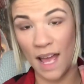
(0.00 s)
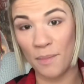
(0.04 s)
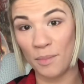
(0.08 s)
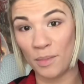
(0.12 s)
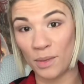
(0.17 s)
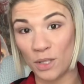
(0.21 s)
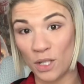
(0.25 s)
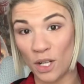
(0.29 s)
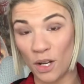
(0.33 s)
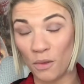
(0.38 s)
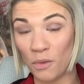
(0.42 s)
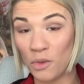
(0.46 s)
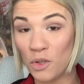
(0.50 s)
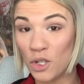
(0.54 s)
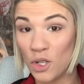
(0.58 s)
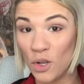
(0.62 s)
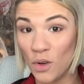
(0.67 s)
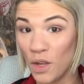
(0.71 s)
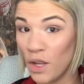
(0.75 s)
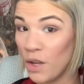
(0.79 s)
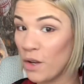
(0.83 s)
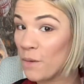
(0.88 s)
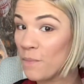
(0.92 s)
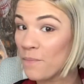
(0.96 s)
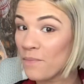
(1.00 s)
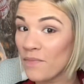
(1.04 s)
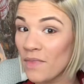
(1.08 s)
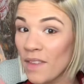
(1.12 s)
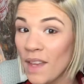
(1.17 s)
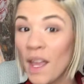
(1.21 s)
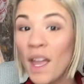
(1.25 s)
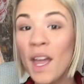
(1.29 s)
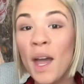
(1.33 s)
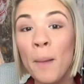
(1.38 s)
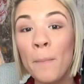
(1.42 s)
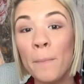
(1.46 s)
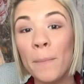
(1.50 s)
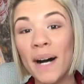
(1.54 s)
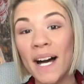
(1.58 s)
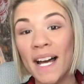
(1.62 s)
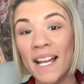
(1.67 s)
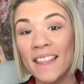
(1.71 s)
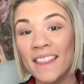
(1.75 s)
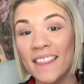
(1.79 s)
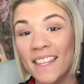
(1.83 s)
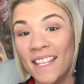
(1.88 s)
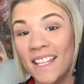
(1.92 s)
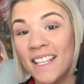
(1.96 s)
which I will show you.
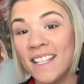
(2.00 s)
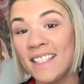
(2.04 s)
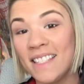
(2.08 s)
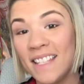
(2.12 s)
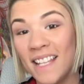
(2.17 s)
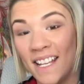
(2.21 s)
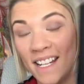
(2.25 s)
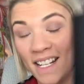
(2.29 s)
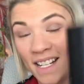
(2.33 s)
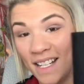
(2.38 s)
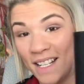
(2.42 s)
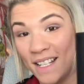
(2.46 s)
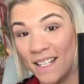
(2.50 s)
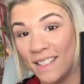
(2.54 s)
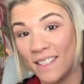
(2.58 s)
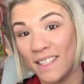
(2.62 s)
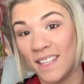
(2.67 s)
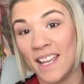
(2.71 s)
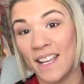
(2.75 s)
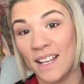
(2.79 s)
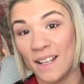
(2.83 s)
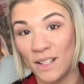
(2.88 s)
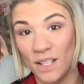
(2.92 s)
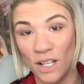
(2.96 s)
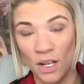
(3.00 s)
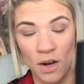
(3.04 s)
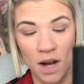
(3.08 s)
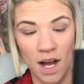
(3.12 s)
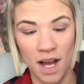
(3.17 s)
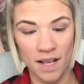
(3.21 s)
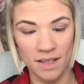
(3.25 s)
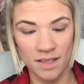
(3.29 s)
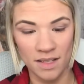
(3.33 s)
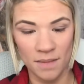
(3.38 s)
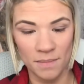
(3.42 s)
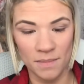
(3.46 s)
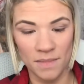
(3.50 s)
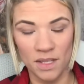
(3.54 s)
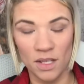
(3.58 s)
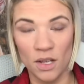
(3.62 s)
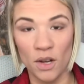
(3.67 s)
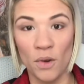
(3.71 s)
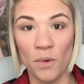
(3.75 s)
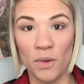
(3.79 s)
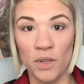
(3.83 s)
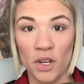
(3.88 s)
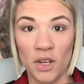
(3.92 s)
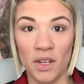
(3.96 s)
But this is like so awesome.
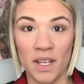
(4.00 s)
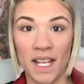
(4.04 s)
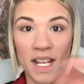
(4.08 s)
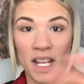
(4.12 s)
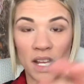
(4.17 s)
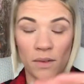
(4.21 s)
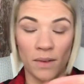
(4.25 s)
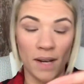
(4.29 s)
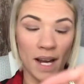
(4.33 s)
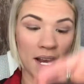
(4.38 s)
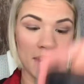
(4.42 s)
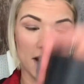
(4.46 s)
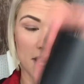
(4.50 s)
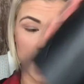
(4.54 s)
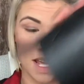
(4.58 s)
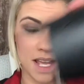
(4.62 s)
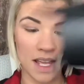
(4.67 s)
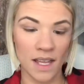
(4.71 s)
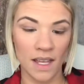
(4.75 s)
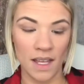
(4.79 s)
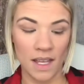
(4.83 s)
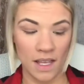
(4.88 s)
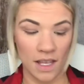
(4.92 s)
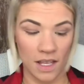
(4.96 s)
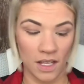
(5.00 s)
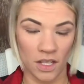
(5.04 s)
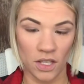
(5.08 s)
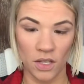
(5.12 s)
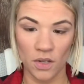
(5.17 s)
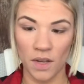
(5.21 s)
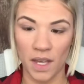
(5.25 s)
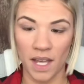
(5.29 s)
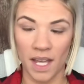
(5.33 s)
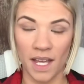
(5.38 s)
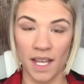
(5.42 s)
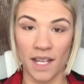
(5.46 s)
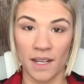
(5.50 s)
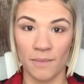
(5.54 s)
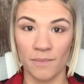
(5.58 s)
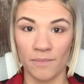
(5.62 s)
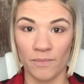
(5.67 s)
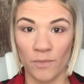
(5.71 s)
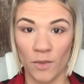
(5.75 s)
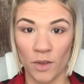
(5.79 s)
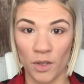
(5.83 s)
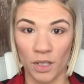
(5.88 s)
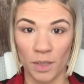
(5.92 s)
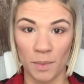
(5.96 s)
So when you're getting ready, you can,
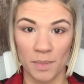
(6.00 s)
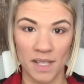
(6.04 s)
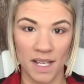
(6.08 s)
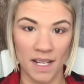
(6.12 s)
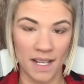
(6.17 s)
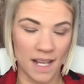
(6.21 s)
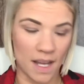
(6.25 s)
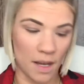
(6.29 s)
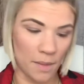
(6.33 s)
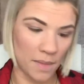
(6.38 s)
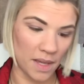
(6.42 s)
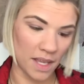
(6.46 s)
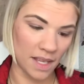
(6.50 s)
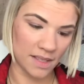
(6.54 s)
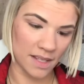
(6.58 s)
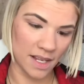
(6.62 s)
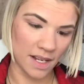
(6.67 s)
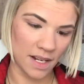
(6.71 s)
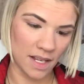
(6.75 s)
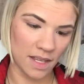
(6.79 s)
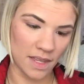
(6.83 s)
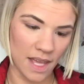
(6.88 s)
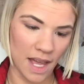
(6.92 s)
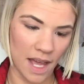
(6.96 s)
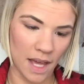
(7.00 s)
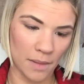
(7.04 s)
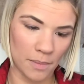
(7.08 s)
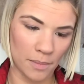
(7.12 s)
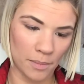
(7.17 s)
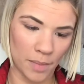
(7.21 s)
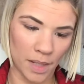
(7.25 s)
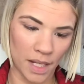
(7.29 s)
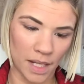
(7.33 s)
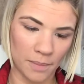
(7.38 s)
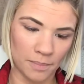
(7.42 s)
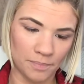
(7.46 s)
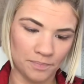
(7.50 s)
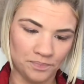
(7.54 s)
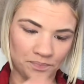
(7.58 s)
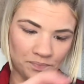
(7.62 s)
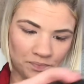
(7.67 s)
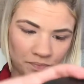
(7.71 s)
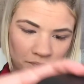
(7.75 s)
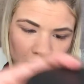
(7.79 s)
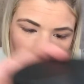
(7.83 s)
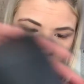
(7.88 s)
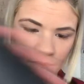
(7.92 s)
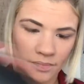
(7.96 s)
well, they're upside down because I did that, but
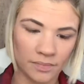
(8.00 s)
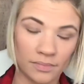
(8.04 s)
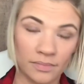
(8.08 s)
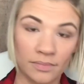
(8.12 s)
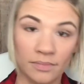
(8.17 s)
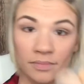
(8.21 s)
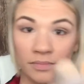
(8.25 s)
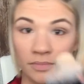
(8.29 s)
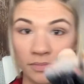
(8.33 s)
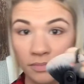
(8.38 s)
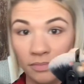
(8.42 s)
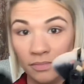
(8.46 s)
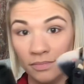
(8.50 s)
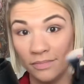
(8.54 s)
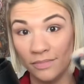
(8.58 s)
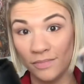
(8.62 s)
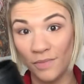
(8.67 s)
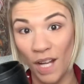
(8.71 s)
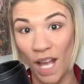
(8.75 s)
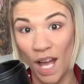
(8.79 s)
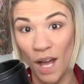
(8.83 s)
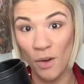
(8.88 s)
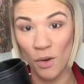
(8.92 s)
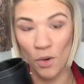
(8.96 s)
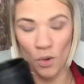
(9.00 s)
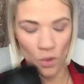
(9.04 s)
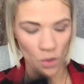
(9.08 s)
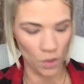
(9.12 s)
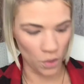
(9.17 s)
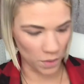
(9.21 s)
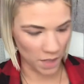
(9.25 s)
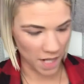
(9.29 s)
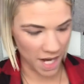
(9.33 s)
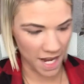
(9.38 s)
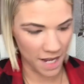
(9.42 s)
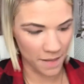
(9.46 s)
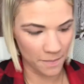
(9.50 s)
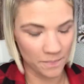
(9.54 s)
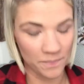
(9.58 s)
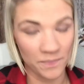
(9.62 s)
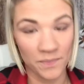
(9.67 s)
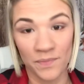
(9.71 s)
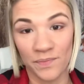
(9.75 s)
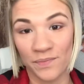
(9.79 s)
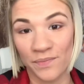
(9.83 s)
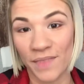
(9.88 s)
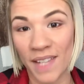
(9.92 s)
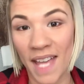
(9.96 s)
how cool, right?
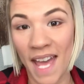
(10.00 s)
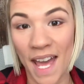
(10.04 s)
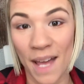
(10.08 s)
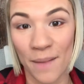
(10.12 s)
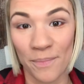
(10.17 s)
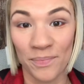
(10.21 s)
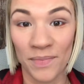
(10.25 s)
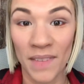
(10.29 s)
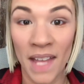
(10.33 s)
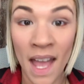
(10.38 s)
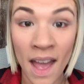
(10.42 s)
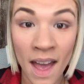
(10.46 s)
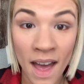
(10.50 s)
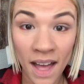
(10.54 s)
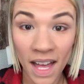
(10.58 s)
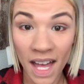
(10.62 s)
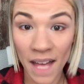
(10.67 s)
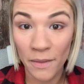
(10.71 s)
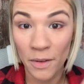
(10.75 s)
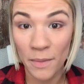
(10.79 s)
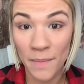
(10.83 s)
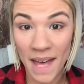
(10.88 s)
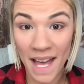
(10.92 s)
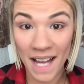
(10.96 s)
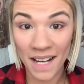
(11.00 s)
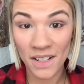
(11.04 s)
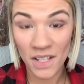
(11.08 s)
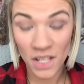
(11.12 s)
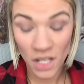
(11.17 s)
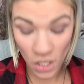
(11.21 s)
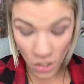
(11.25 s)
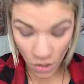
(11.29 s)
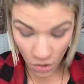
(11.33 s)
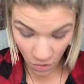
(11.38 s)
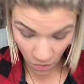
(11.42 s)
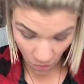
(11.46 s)
Okay, coming back to you